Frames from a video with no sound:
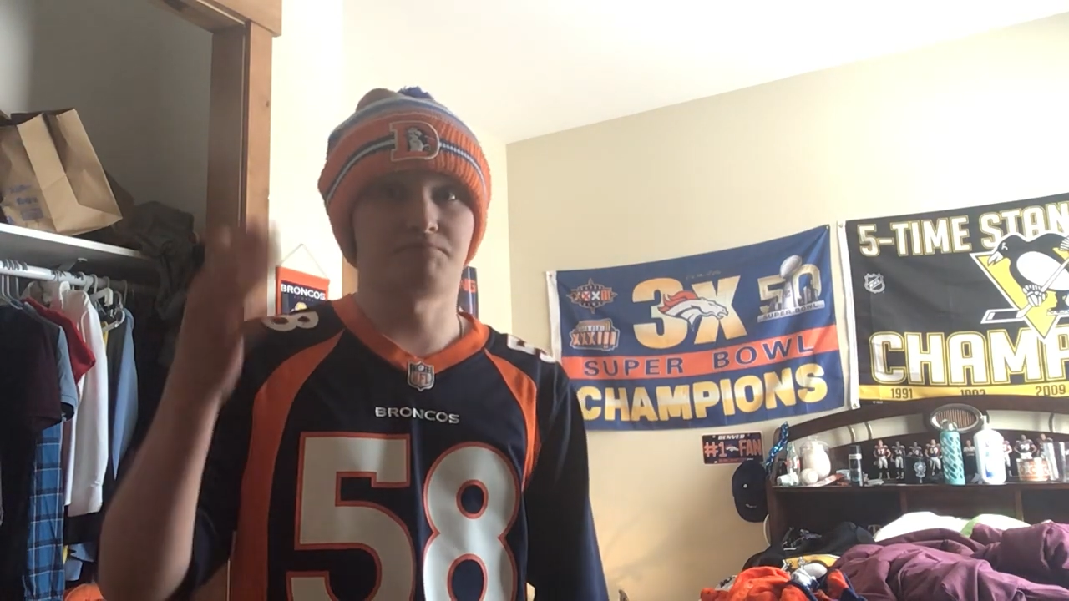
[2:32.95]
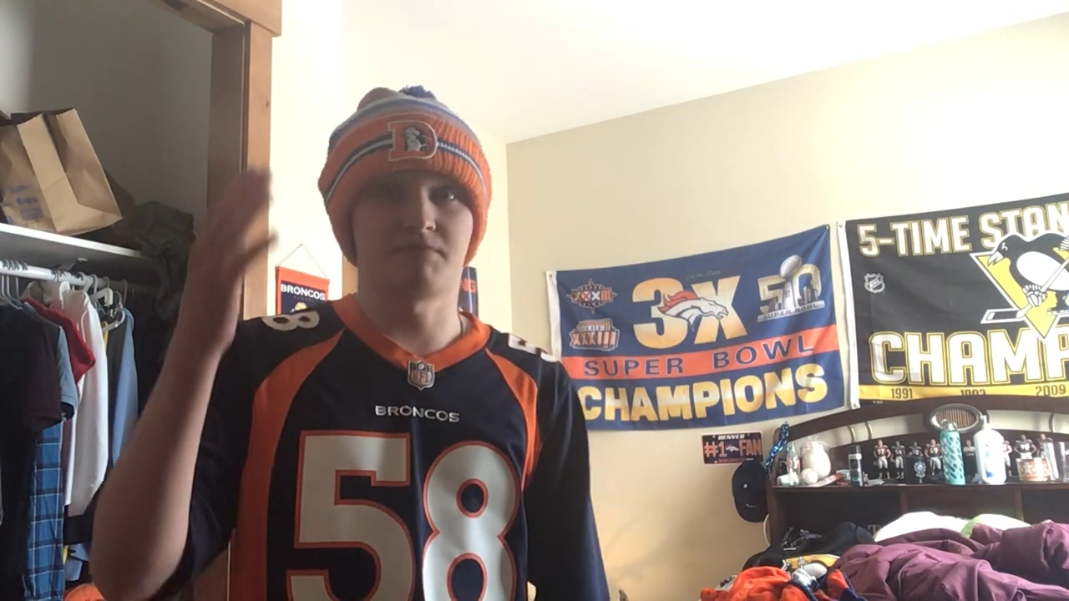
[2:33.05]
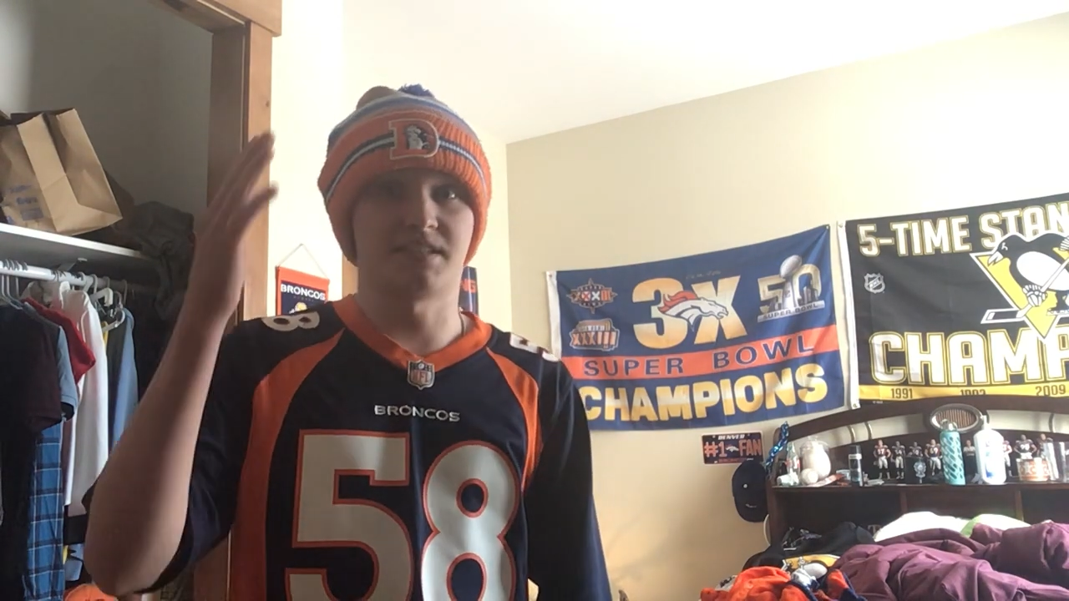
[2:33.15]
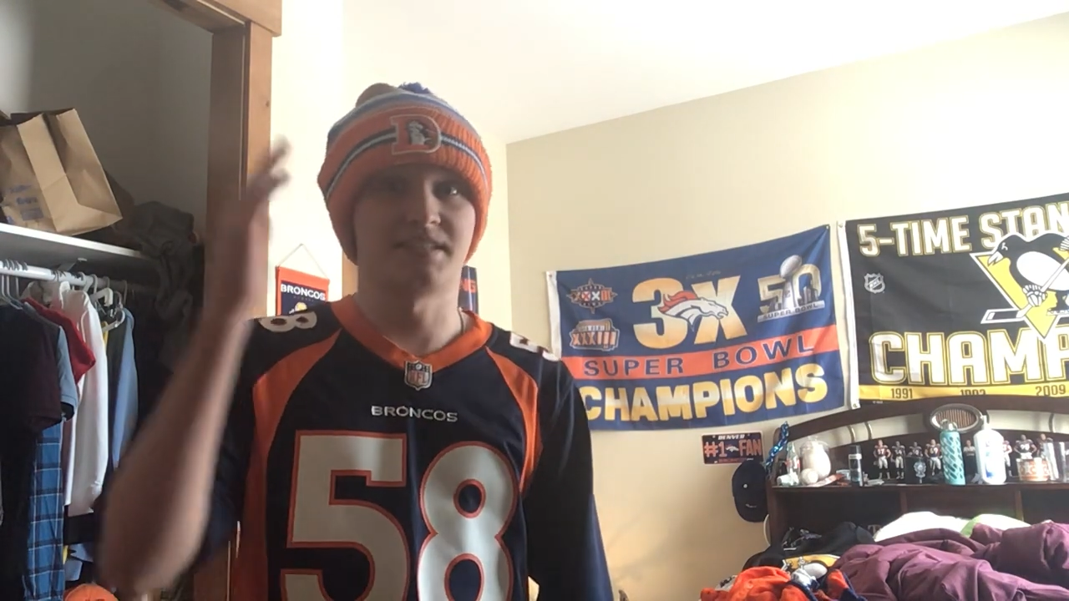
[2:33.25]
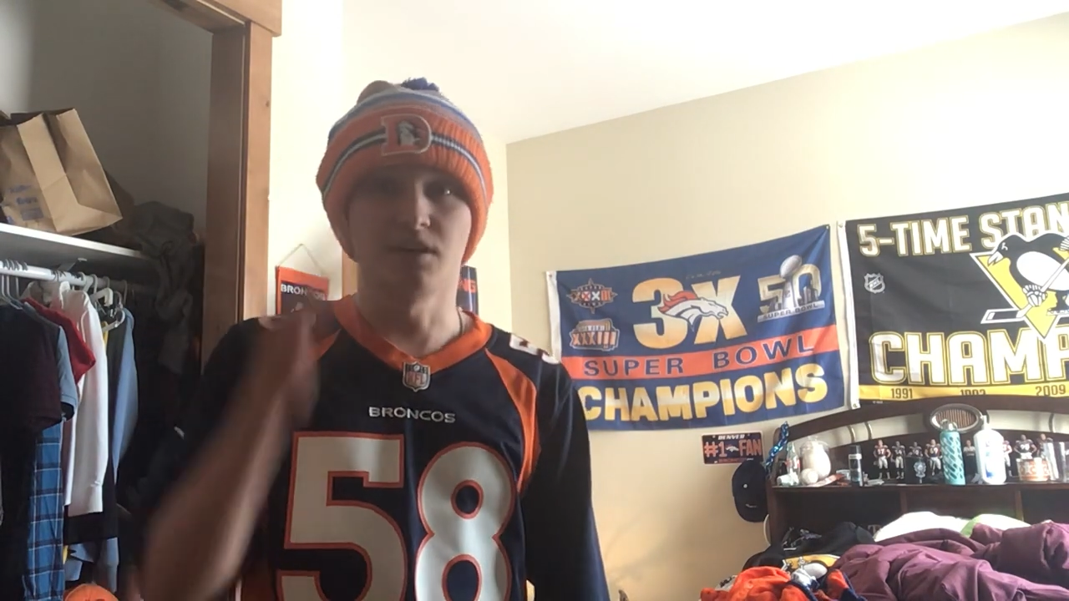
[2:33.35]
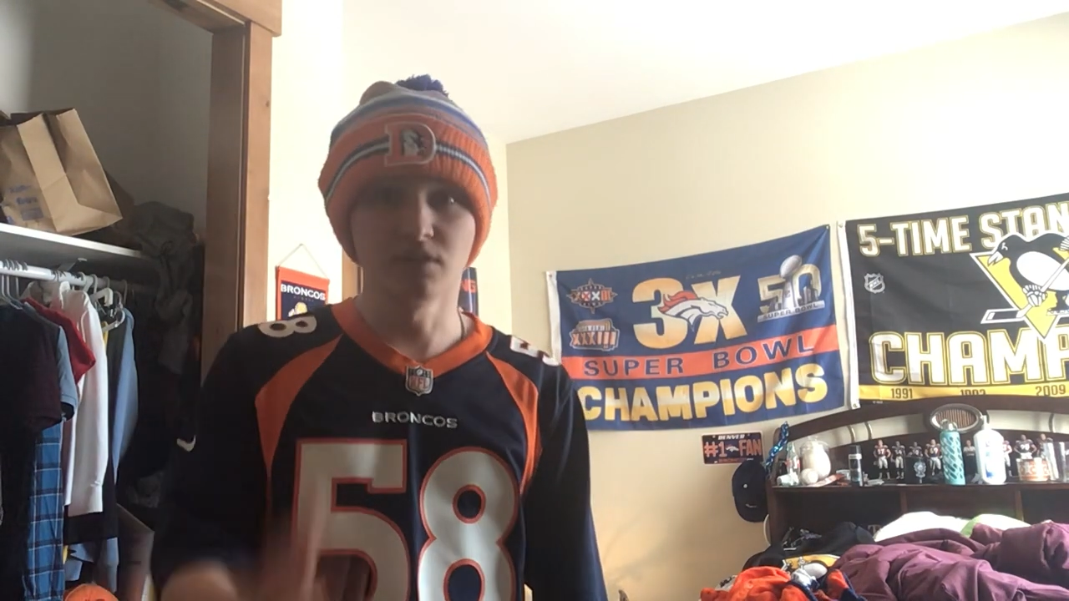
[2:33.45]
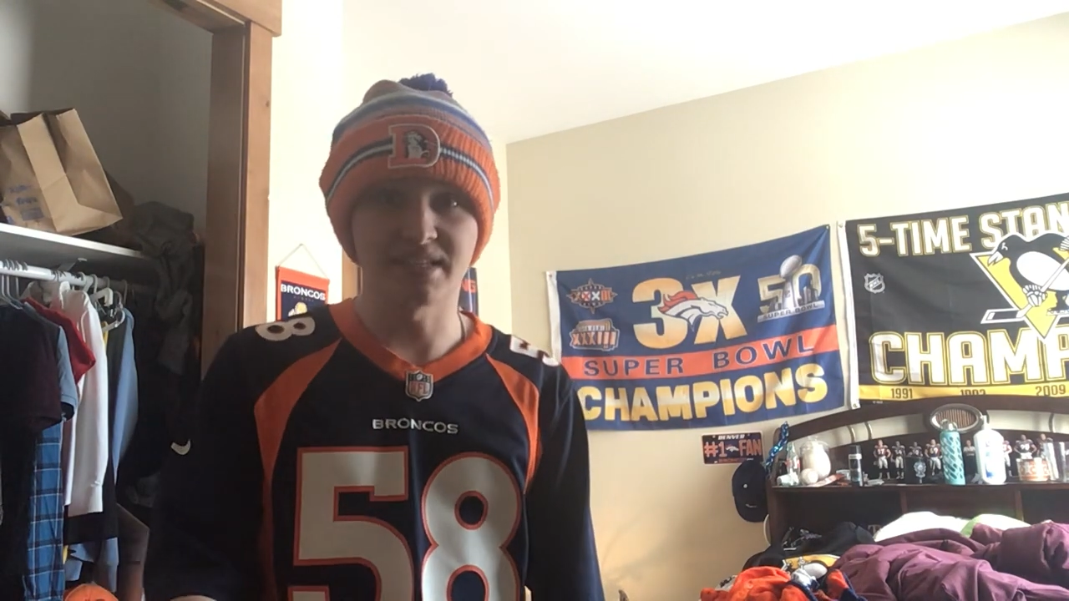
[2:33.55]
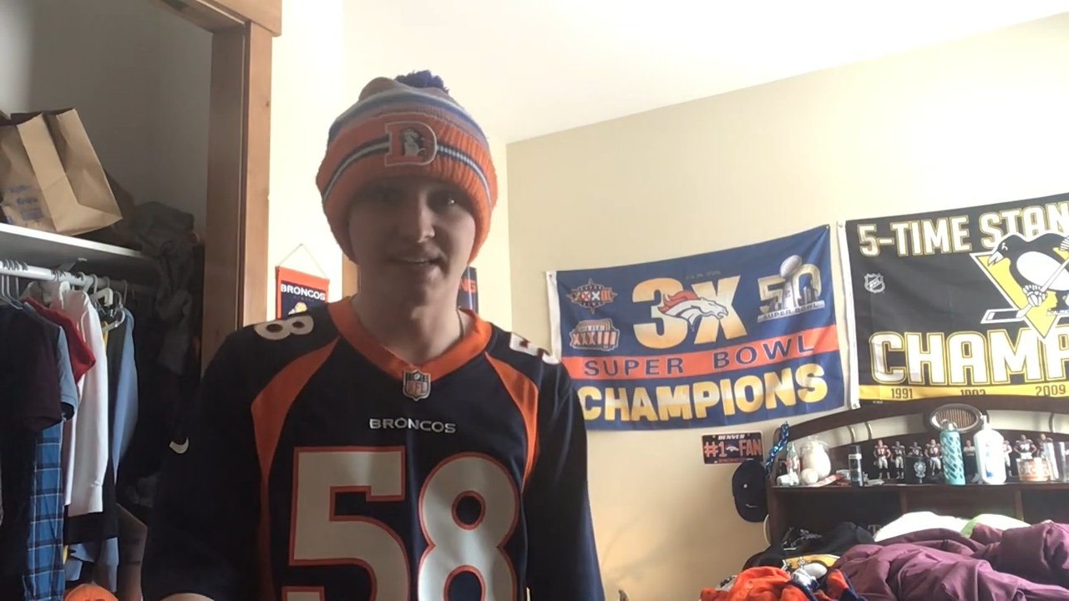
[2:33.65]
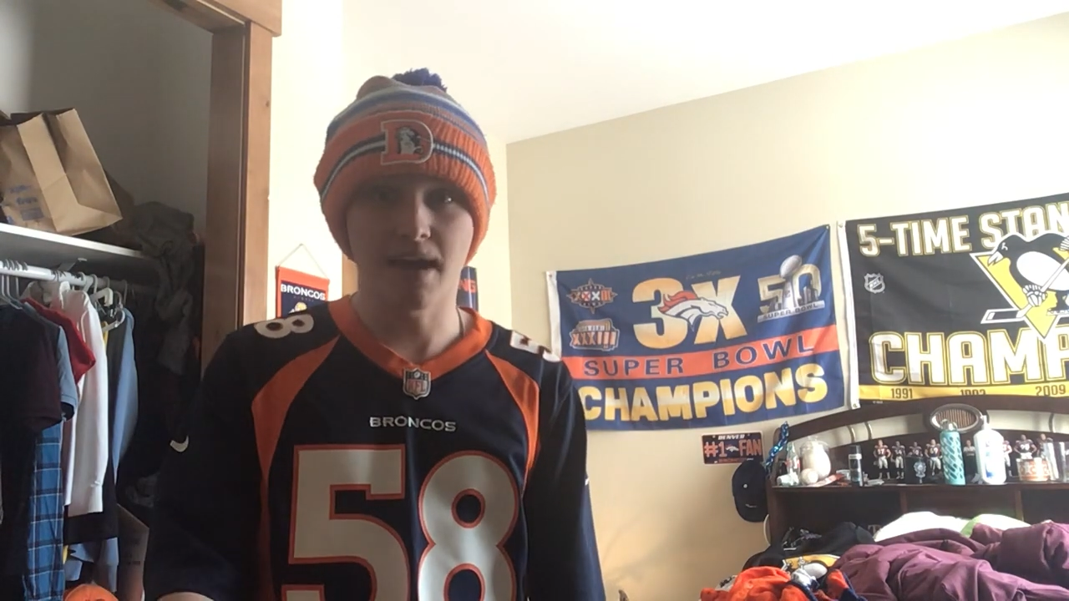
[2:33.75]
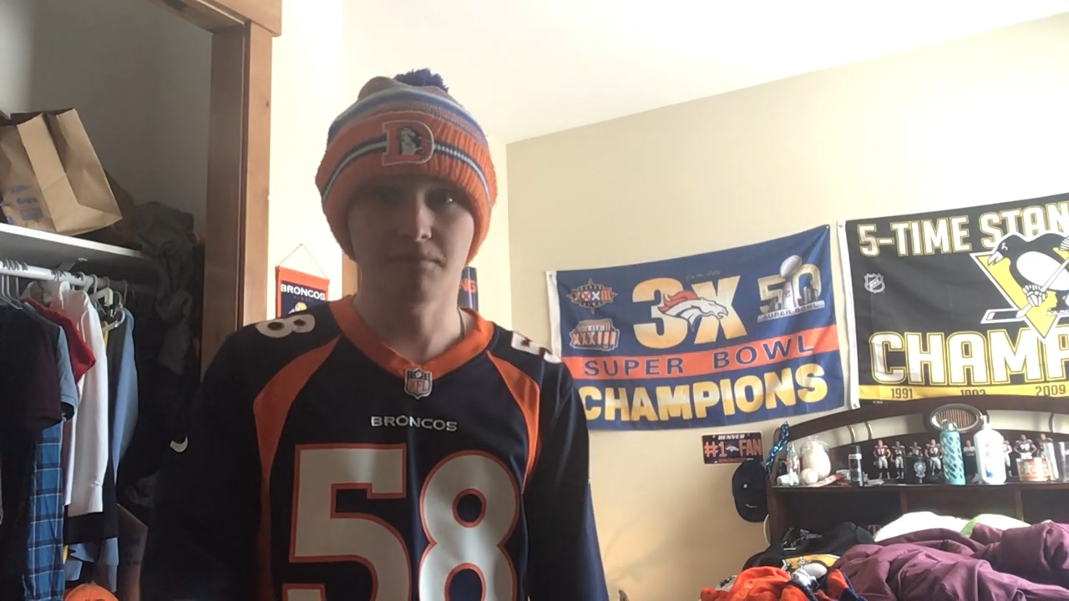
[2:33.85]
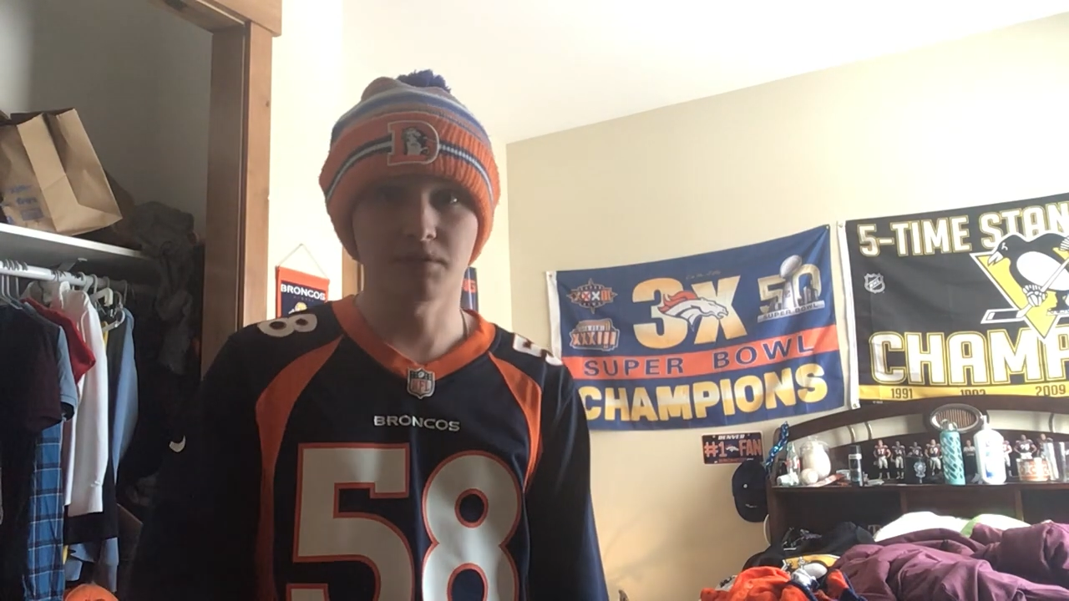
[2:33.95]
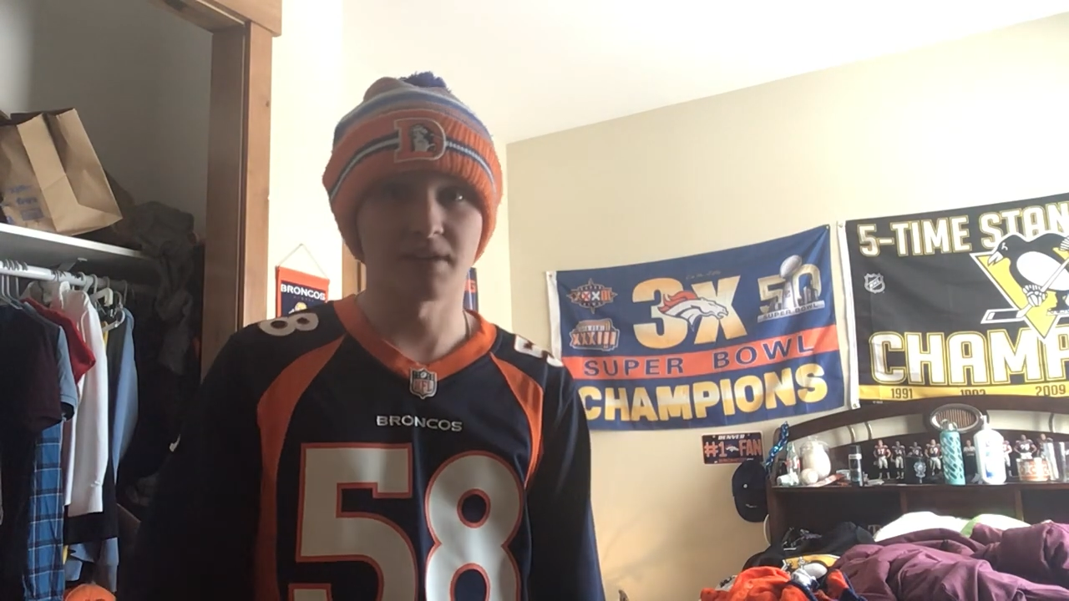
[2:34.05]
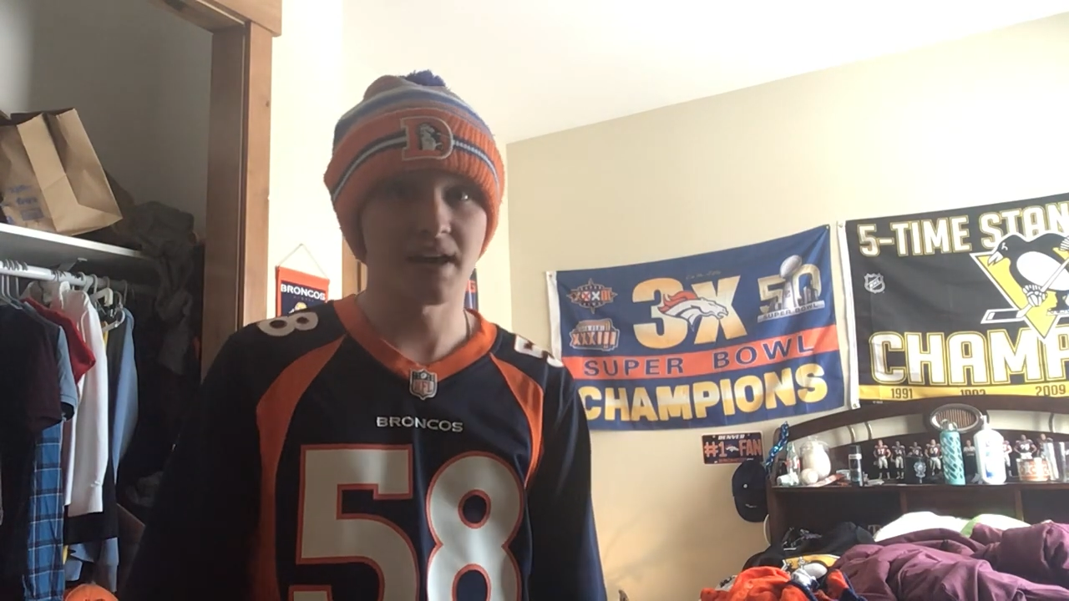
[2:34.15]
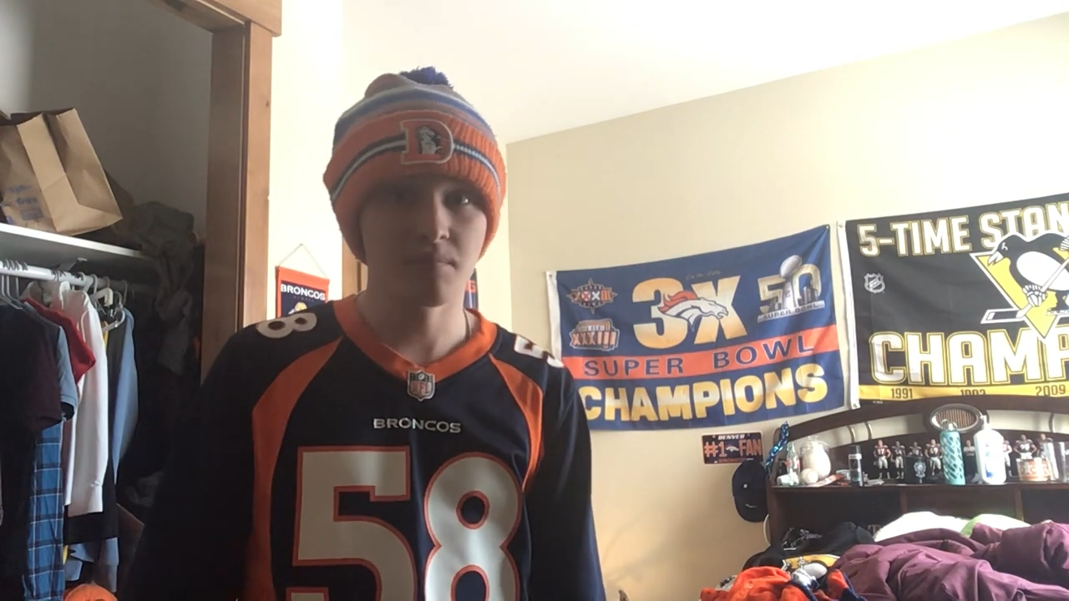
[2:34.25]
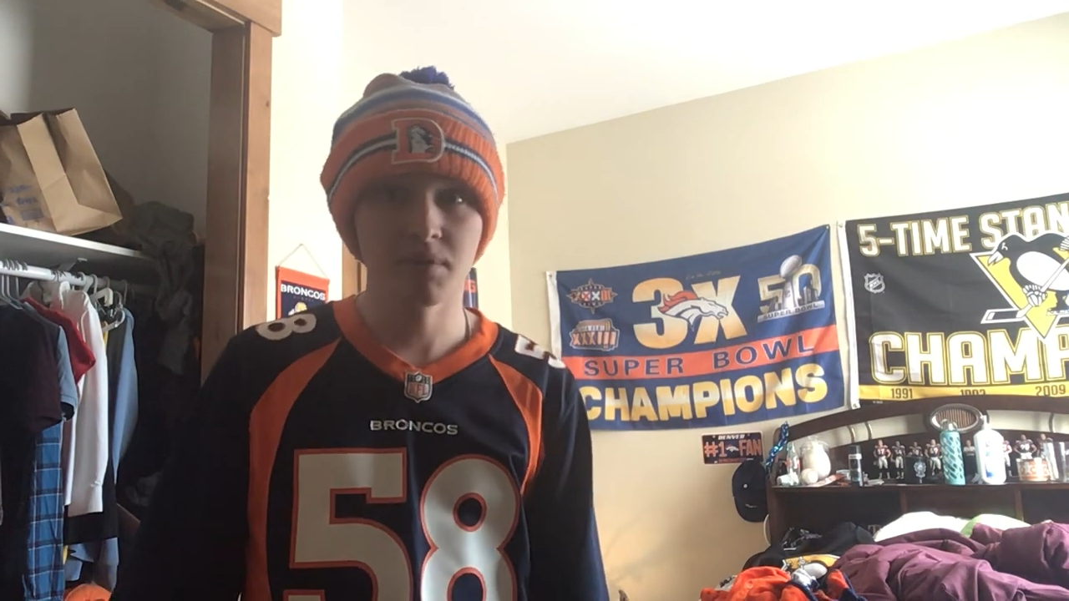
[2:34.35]
sealed the game for
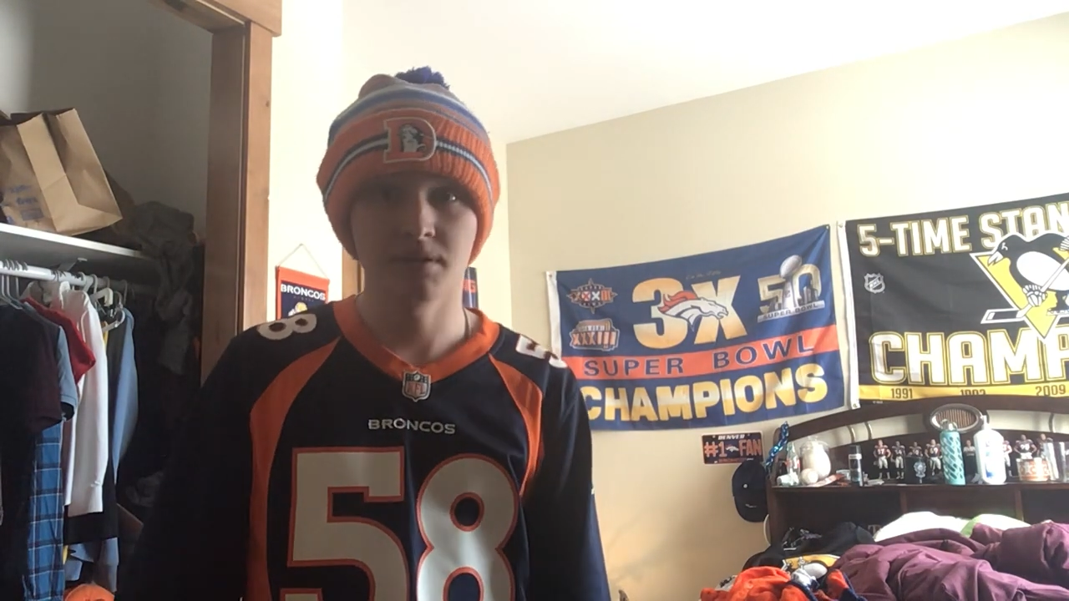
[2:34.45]
them